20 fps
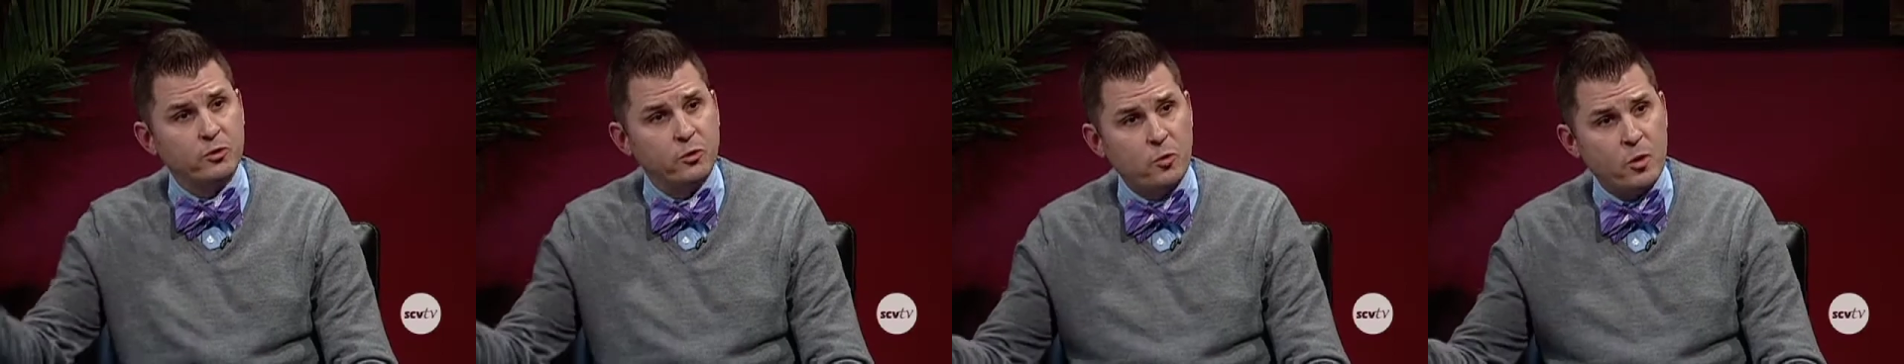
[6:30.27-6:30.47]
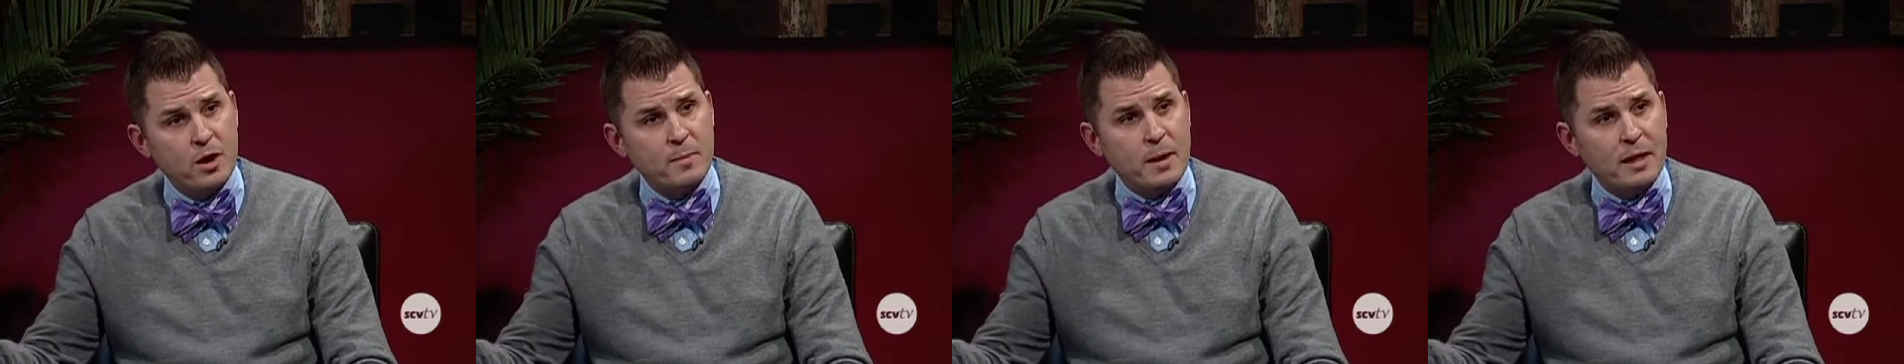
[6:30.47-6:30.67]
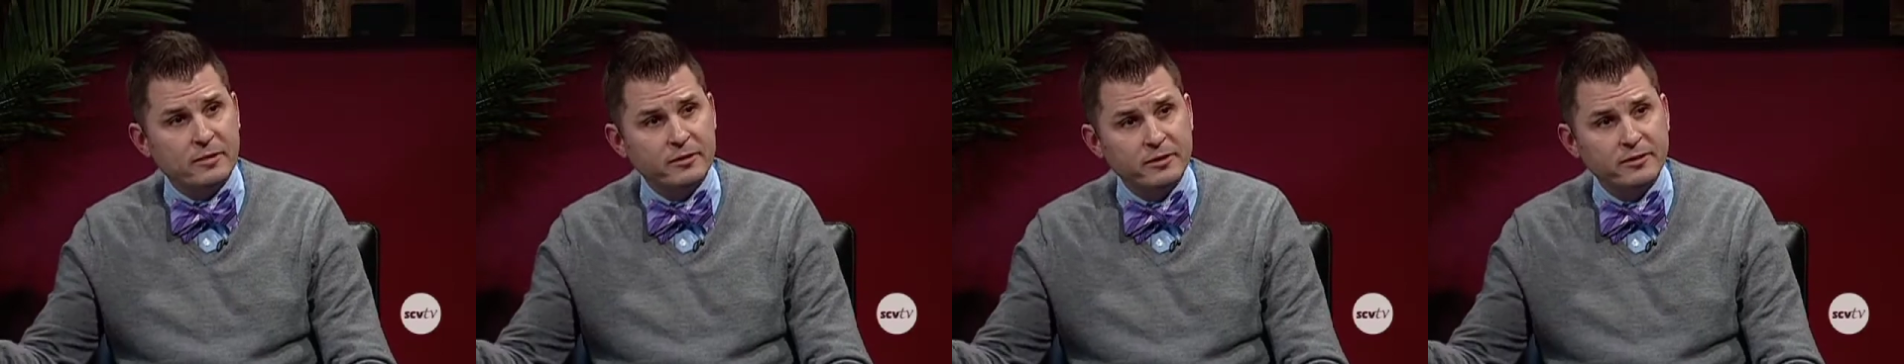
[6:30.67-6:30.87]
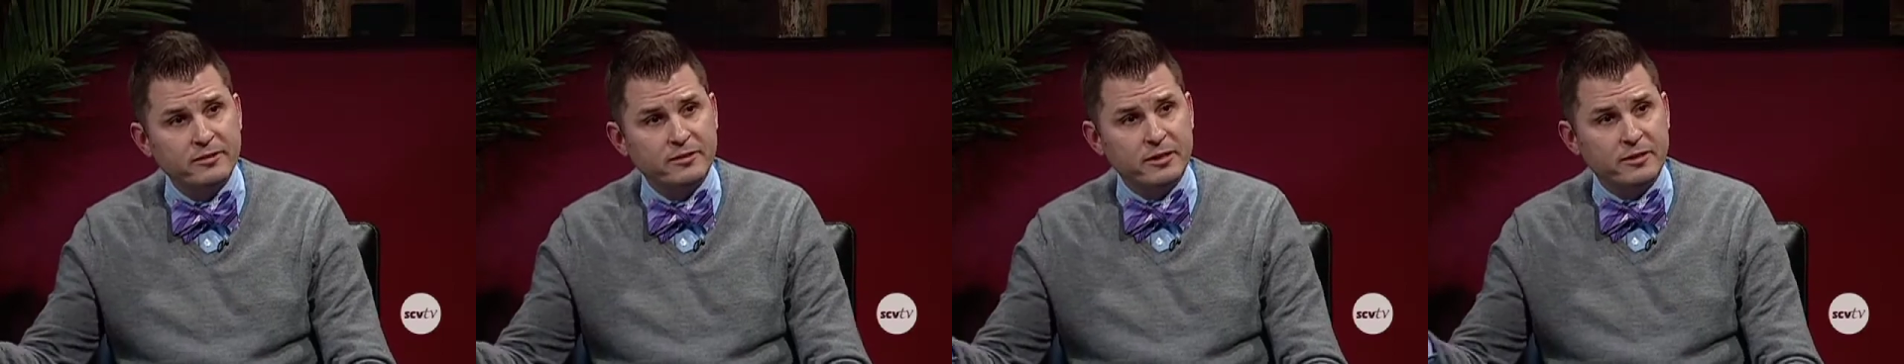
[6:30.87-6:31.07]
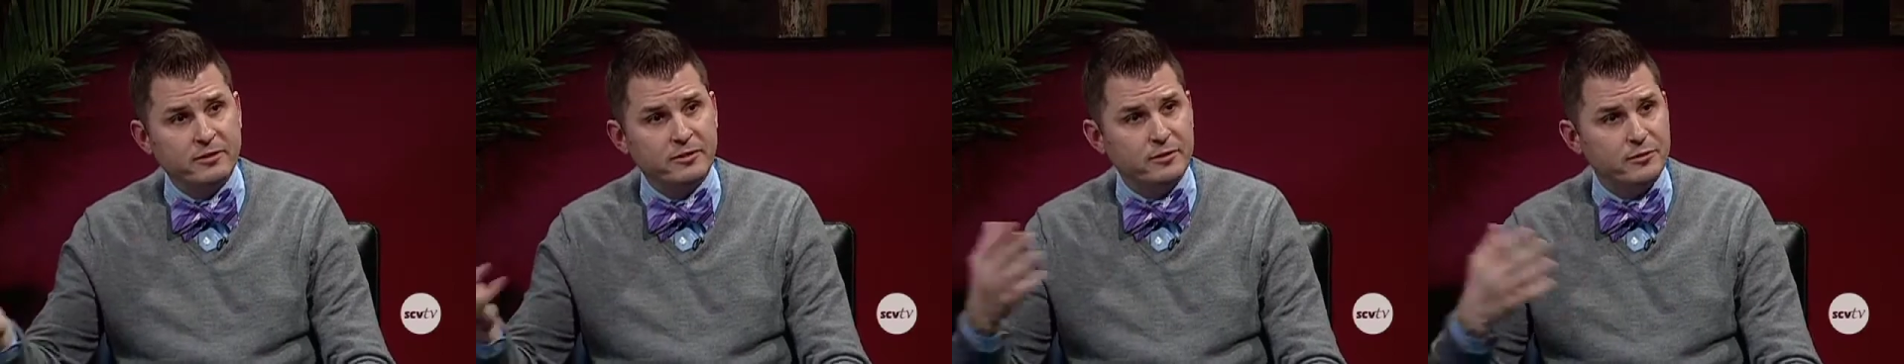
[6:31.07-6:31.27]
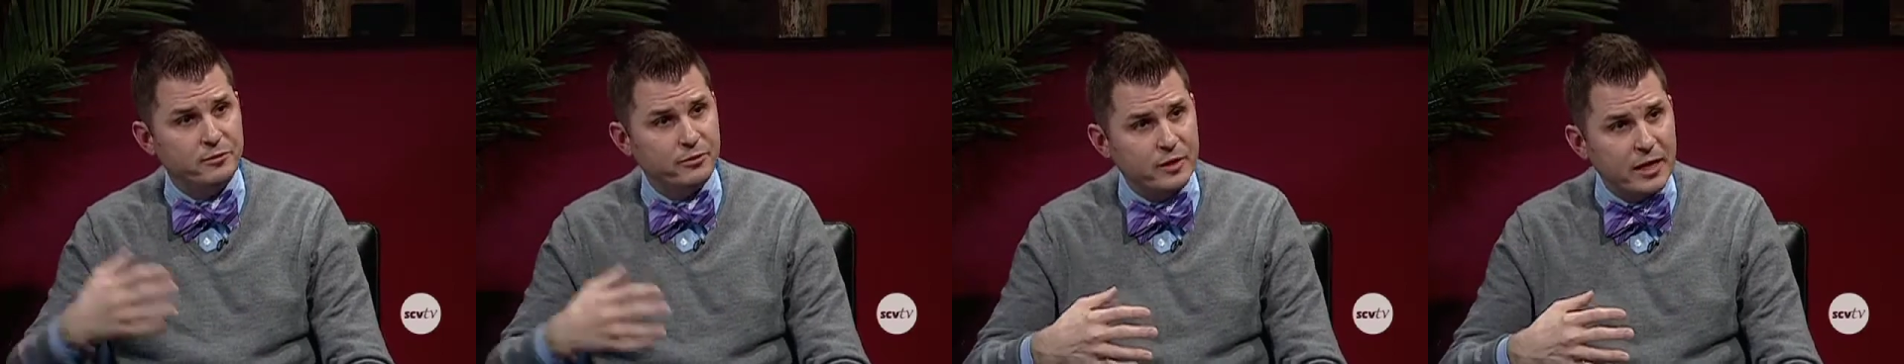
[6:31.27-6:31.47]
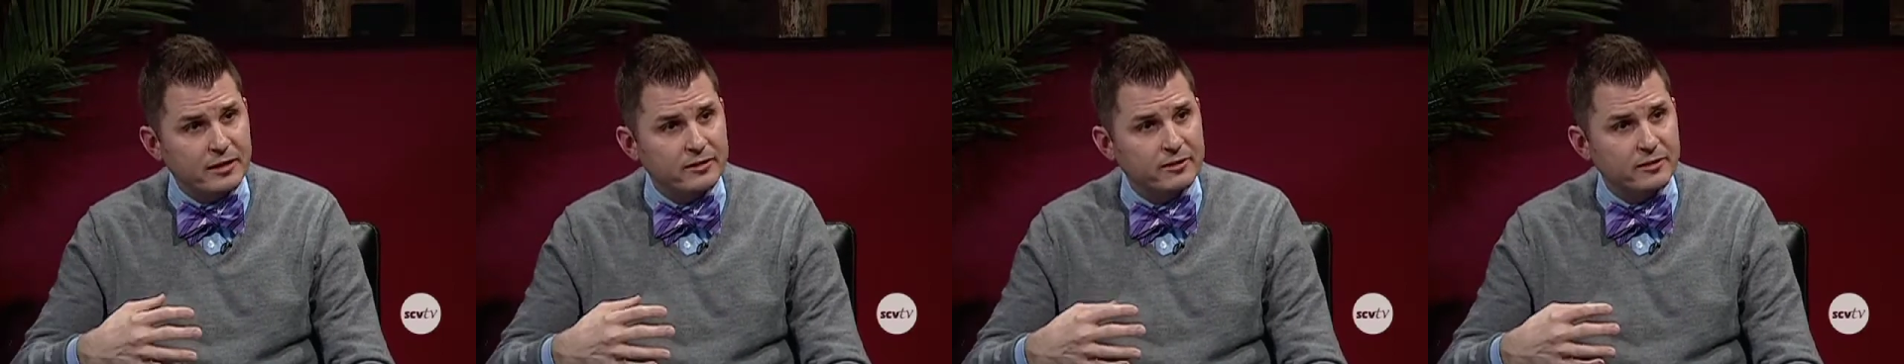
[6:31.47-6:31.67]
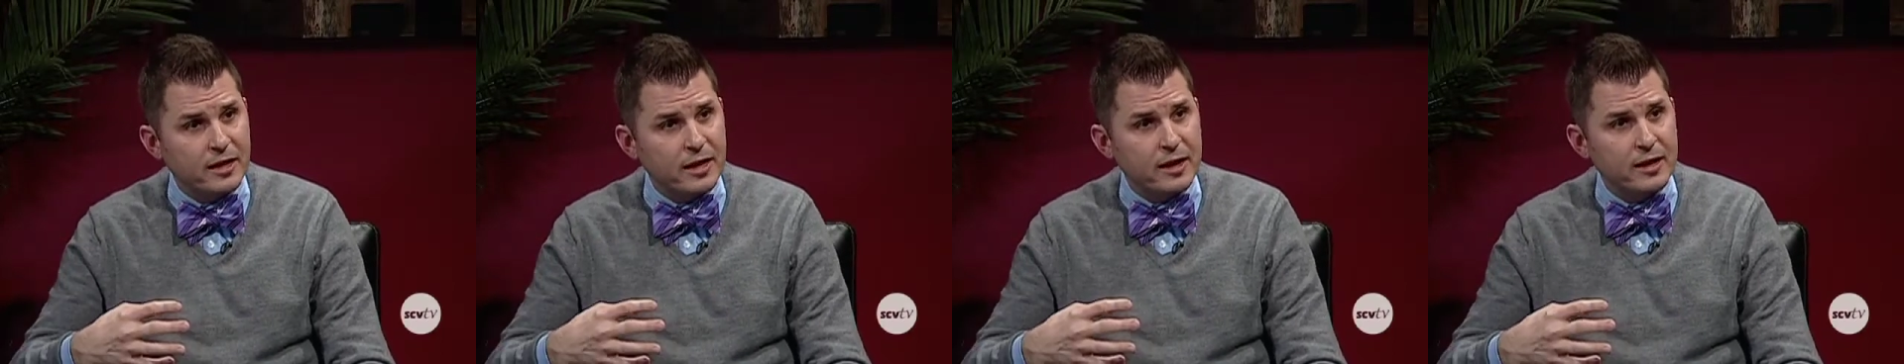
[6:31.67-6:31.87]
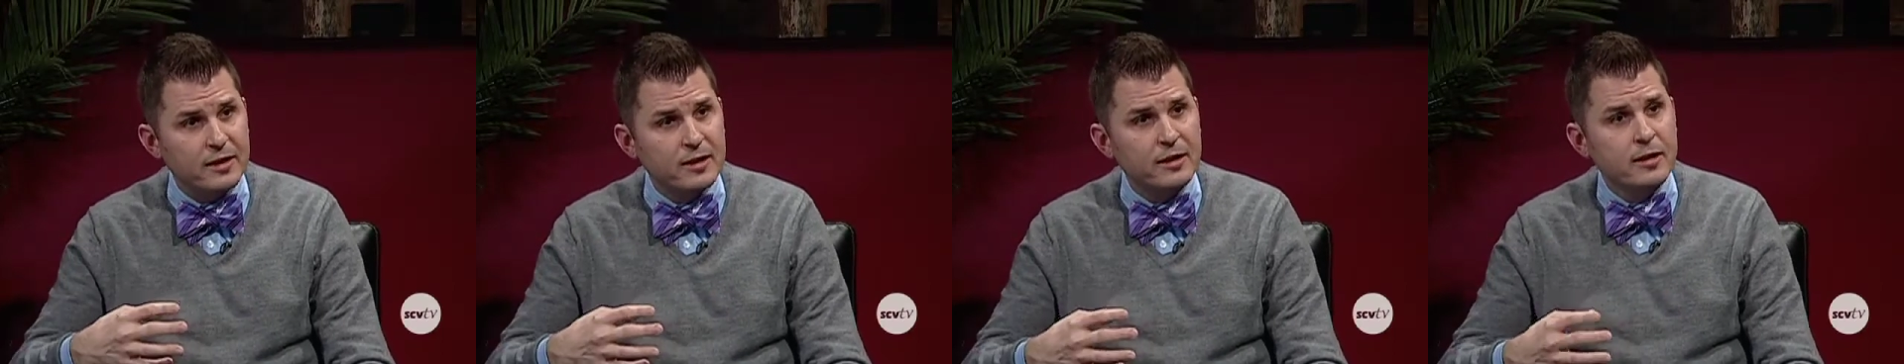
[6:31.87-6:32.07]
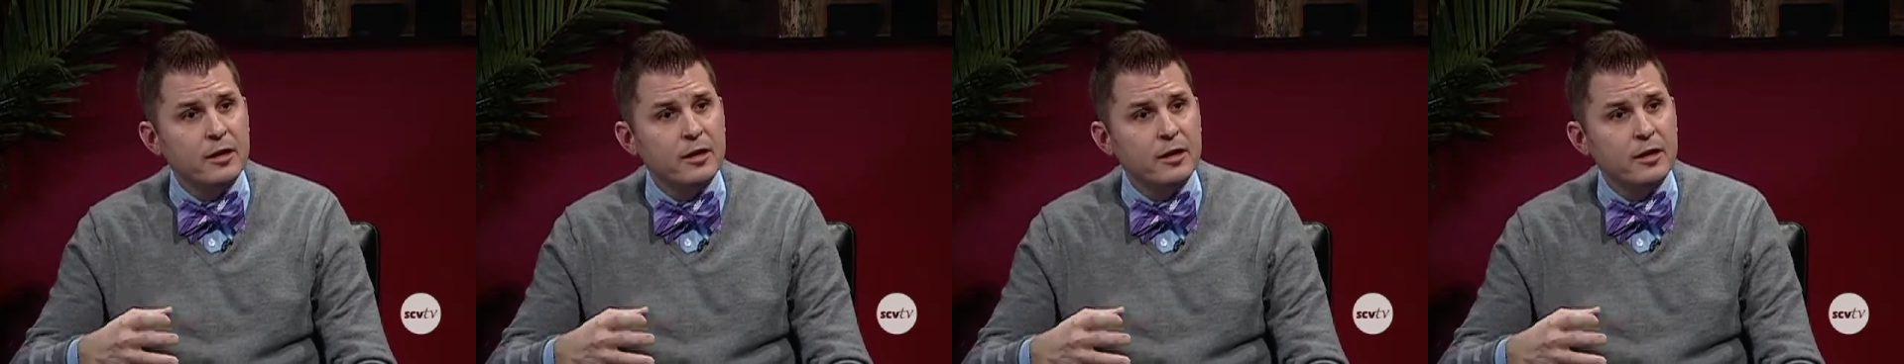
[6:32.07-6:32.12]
one of my listings in Valencia.